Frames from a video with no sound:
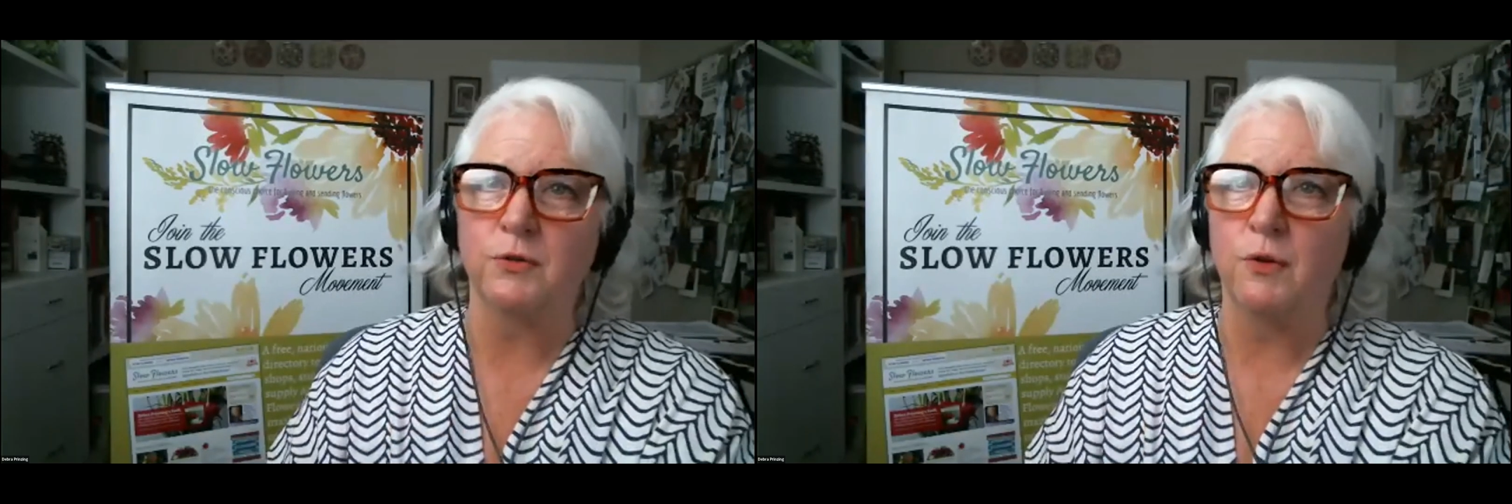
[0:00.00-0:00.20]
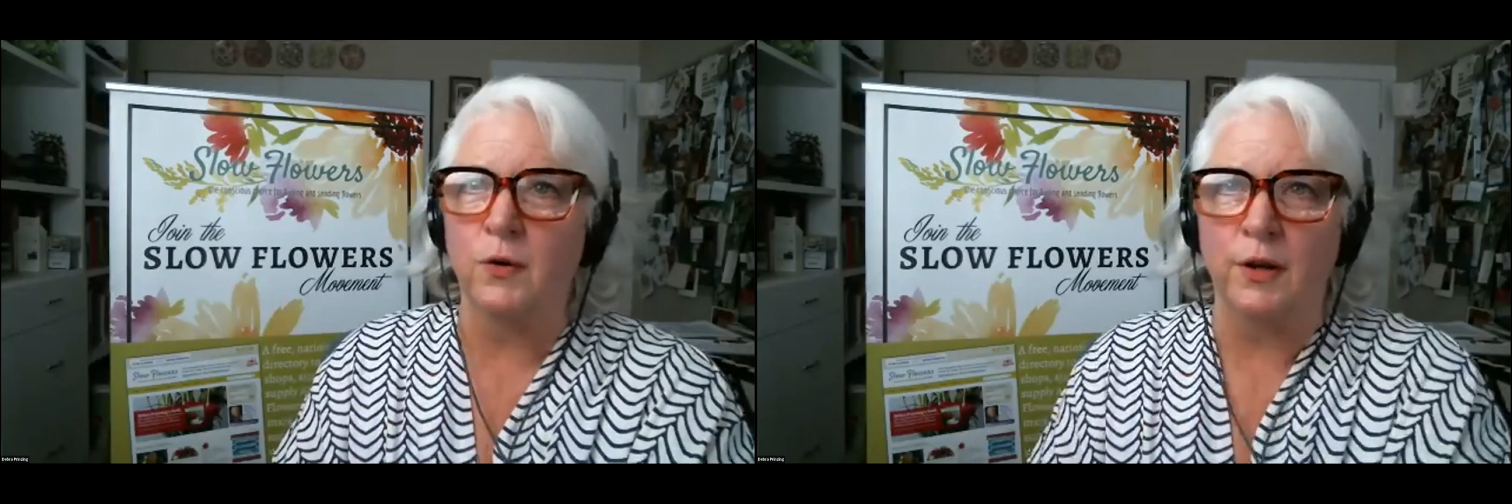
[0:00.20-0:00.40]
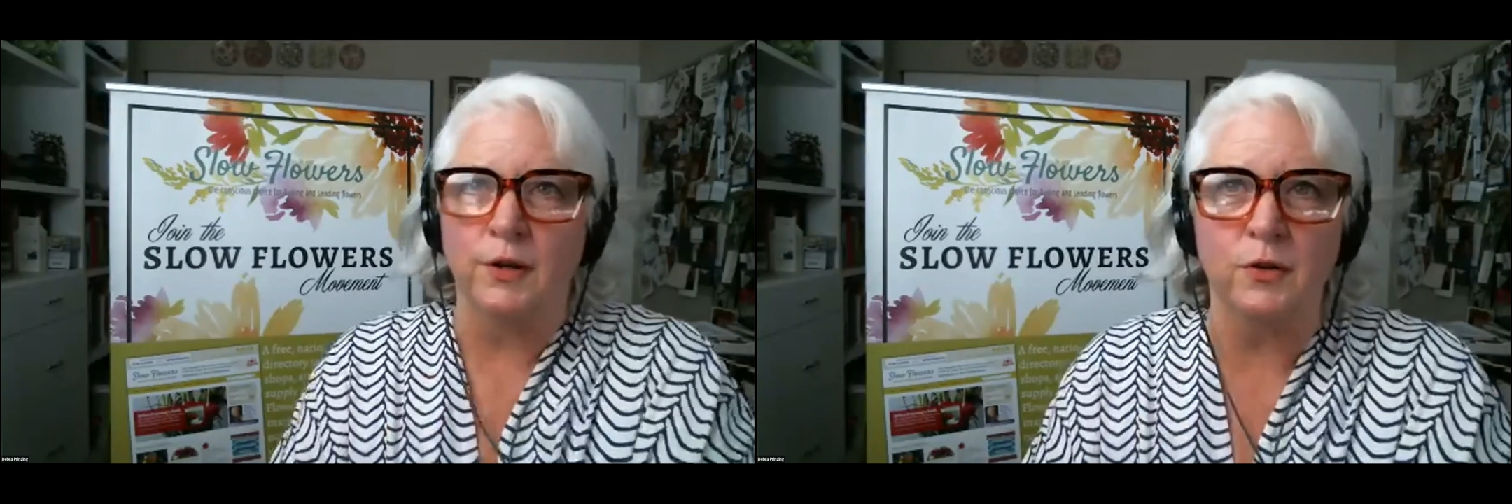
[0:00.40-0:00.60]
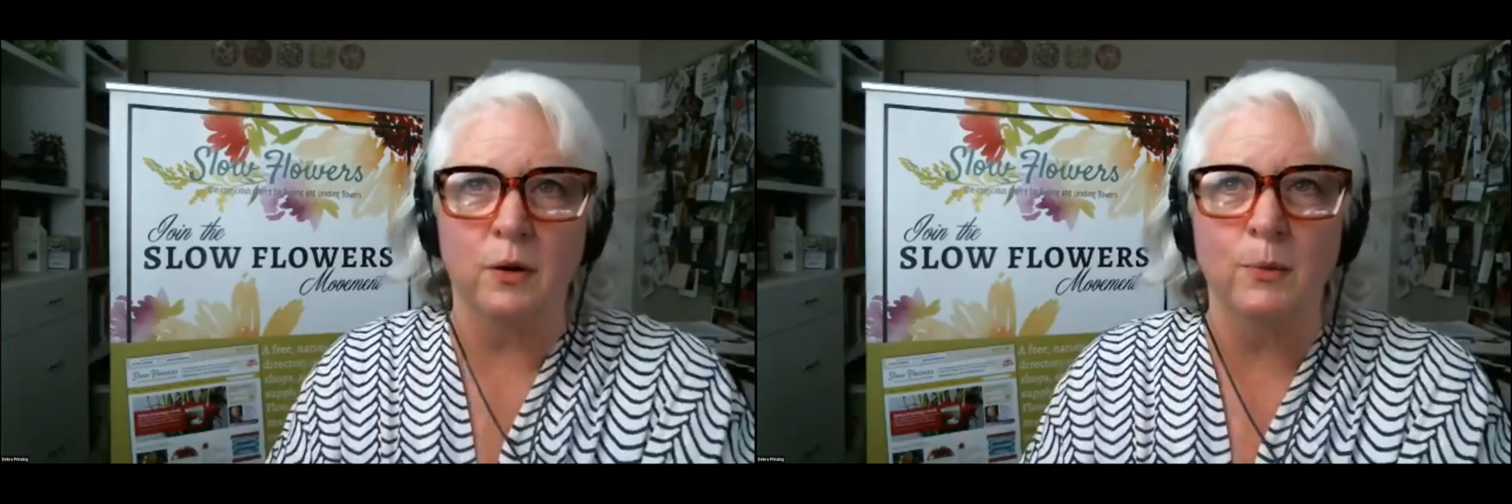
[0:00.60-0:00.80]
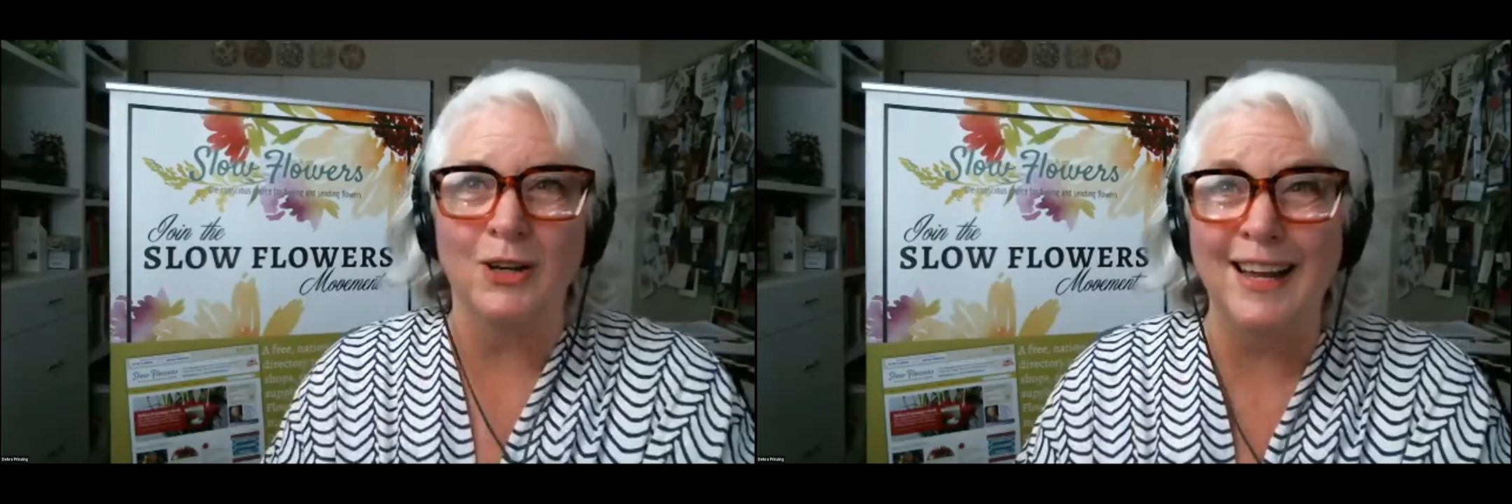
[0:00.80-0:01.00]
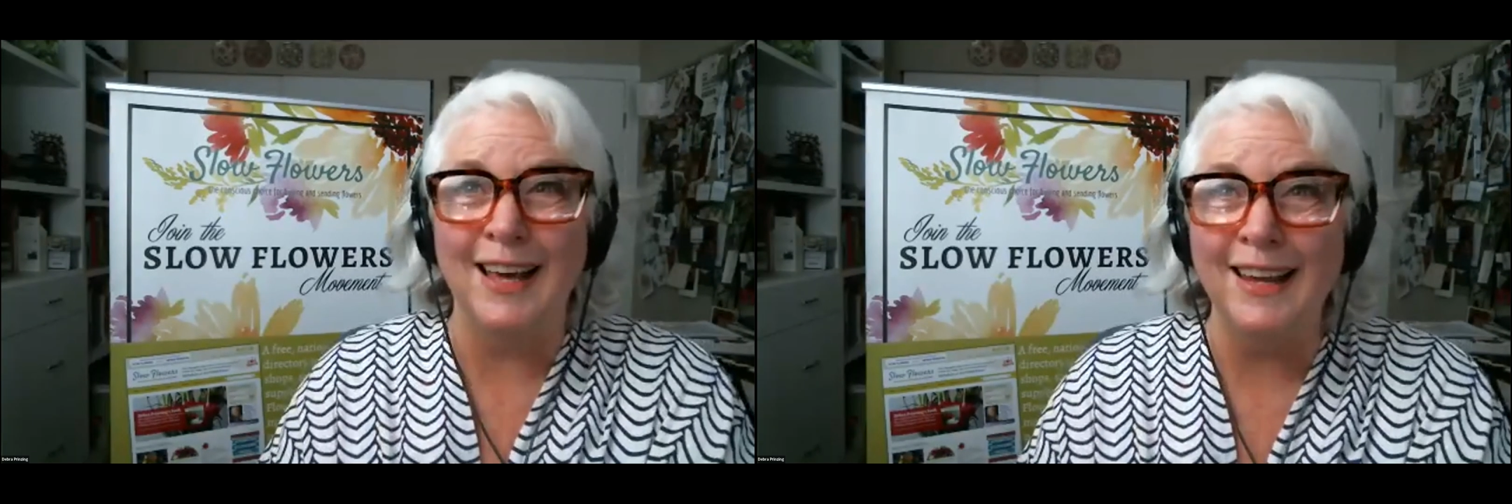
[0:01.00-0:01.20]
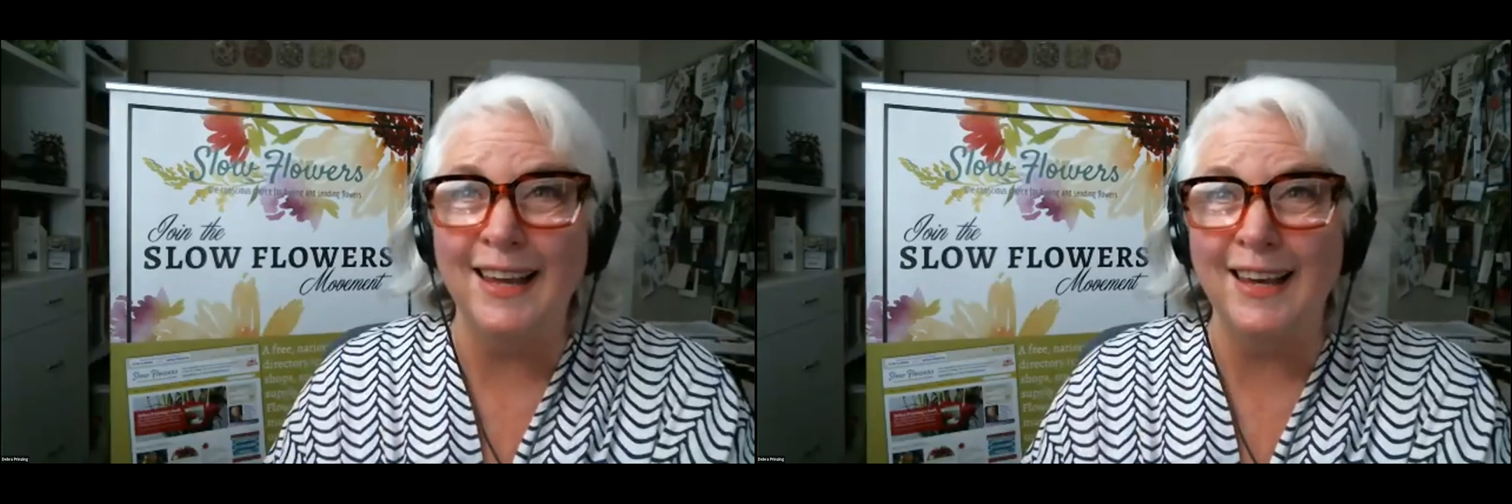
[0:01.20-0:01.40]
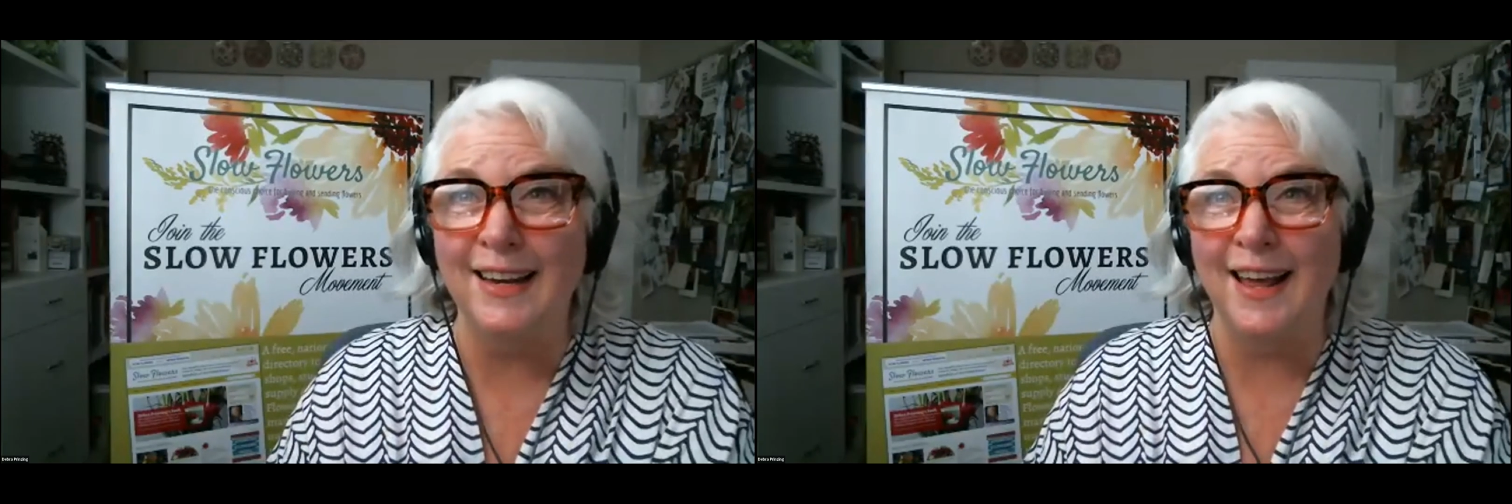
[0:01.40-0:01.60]
grown in Trumbull,
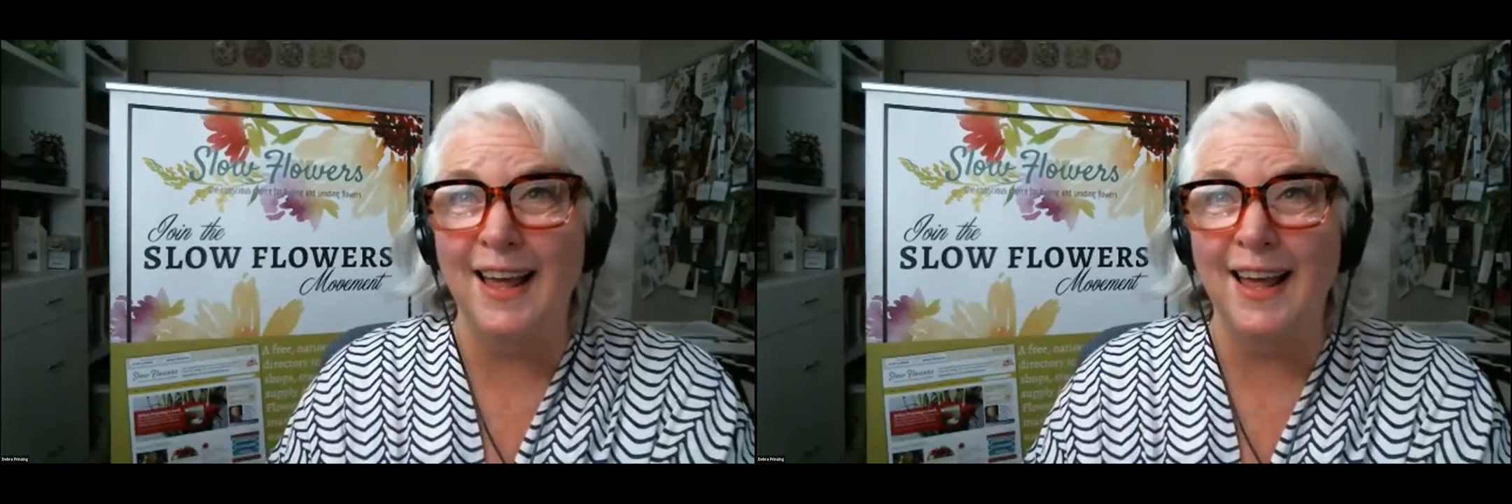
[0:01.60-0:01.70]
Connecticut.